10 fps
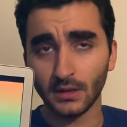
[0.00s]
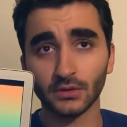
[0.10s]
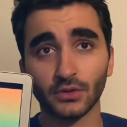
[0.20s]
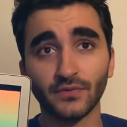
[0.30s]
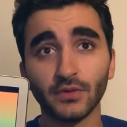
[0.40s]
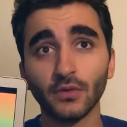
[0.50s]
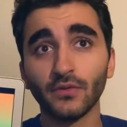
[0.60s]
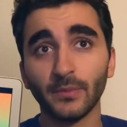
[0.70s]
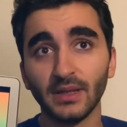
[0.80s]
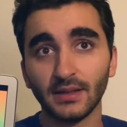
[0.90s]
So the flow of a
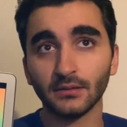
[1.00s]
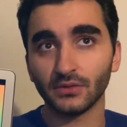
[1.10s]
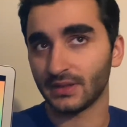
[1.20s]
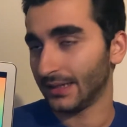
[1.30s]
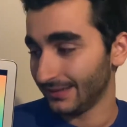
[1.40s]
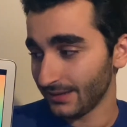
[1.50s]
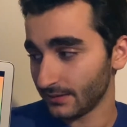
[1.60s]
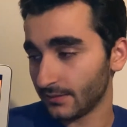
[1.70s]
meeting looks like this.